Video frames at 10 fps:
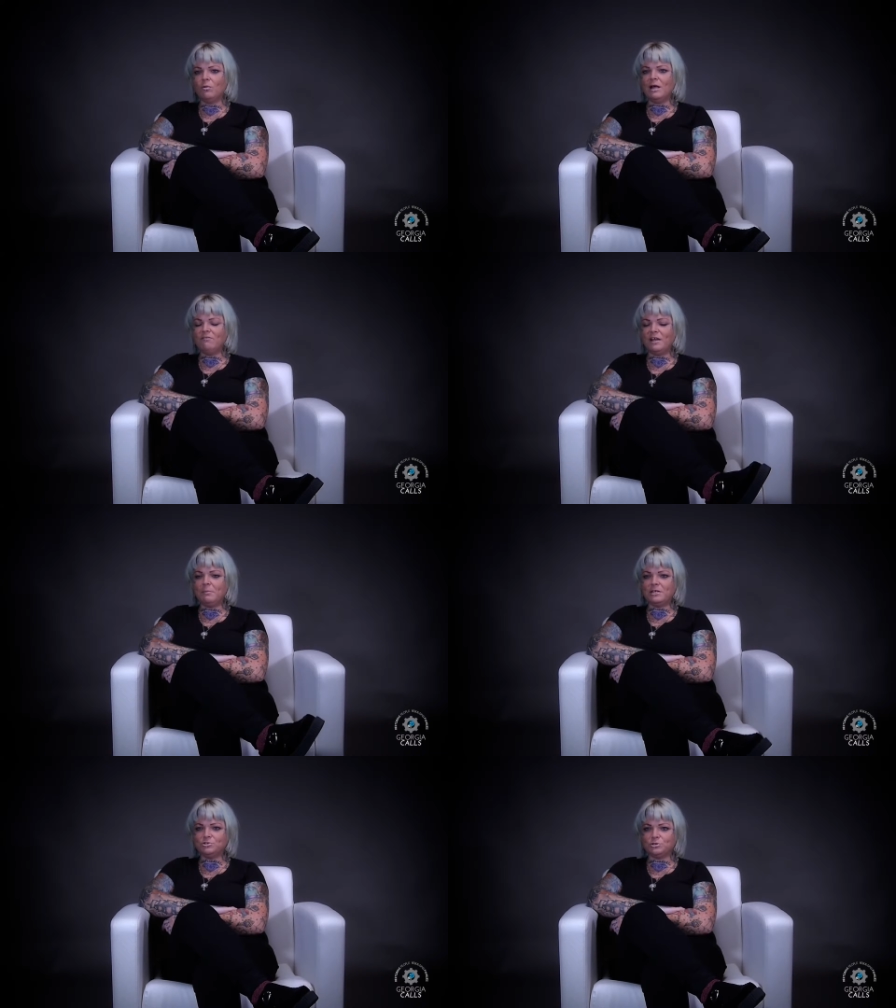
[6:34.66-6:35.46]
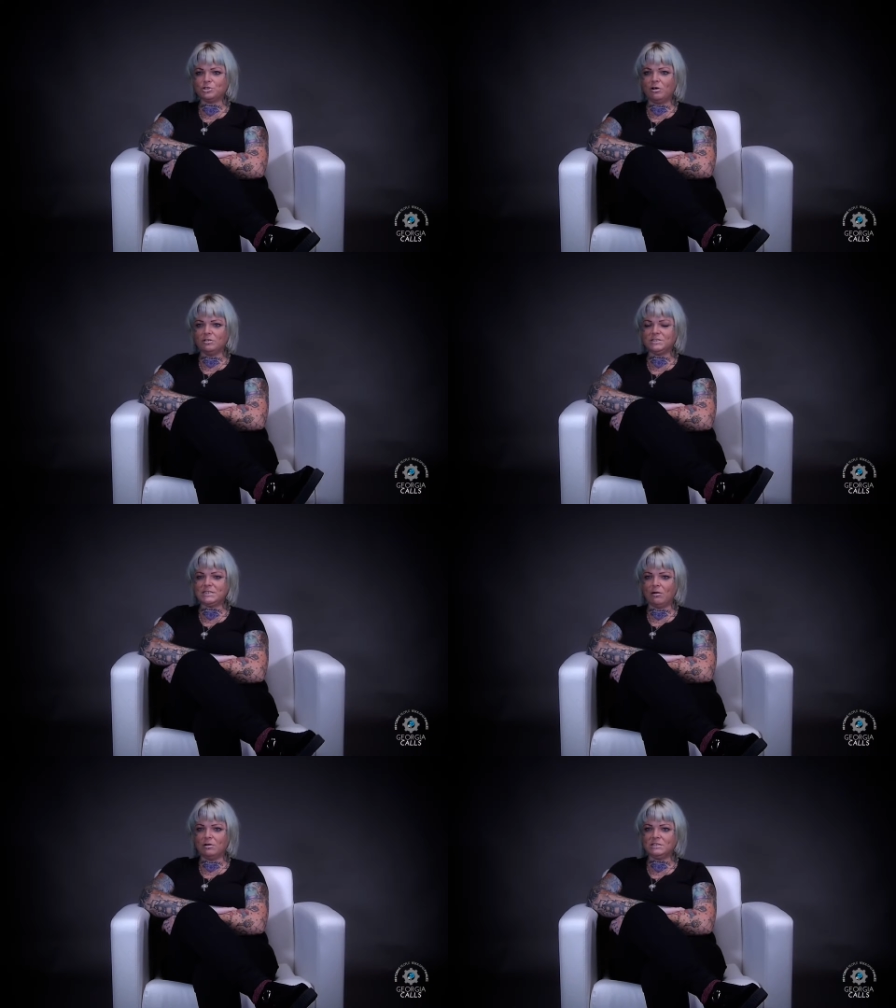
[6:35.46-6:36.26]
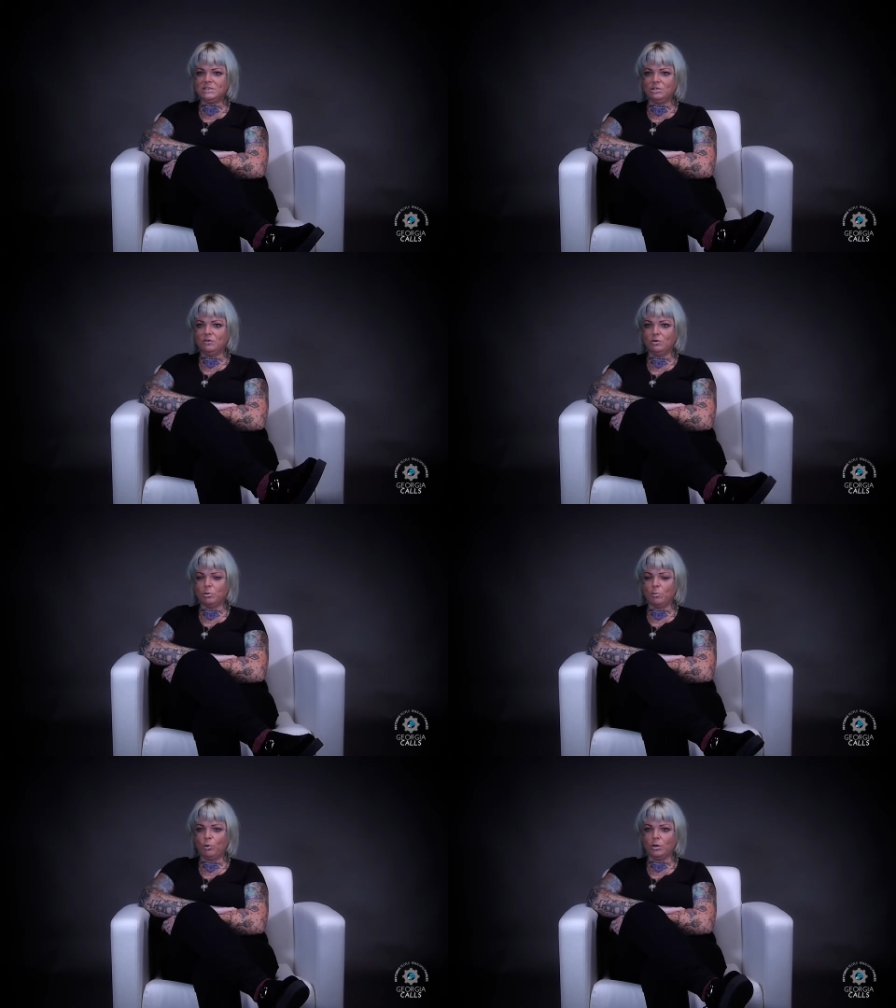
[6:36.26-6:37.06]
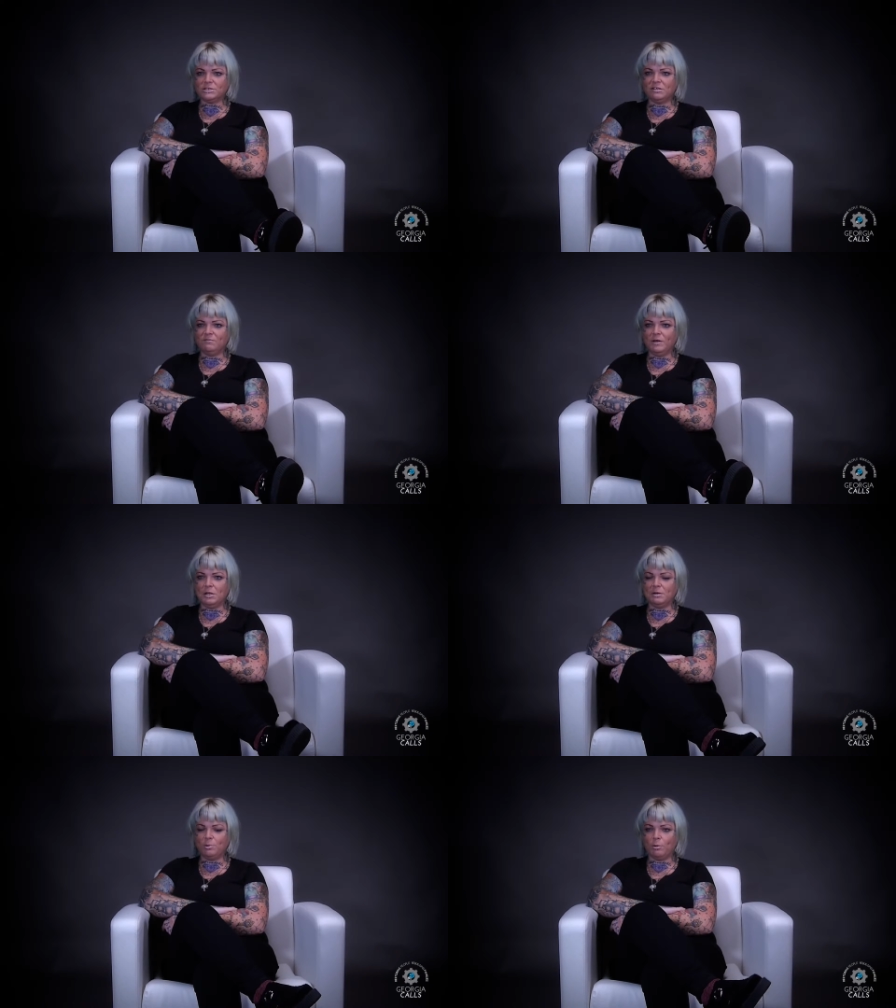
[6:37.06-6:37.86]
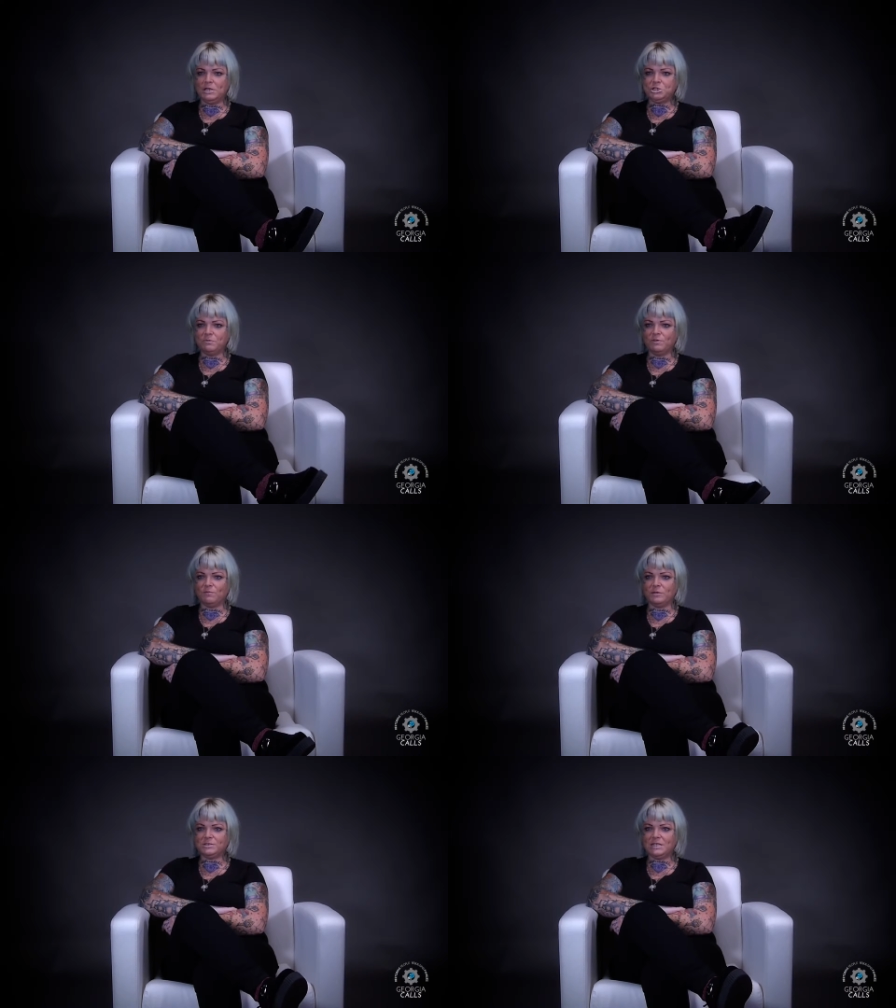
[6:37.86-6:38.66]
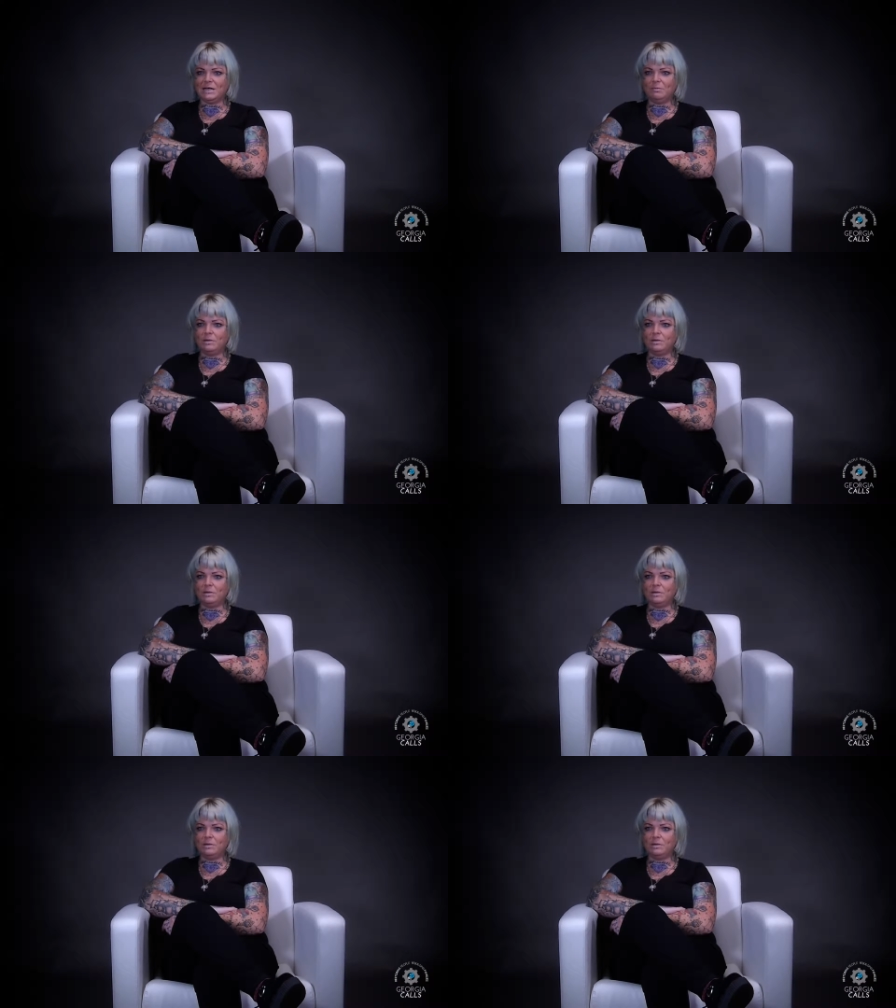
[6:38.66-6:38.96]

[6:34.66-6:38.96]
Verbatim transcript: The way I found about Georgia Calls is I went to report to felony probation for the first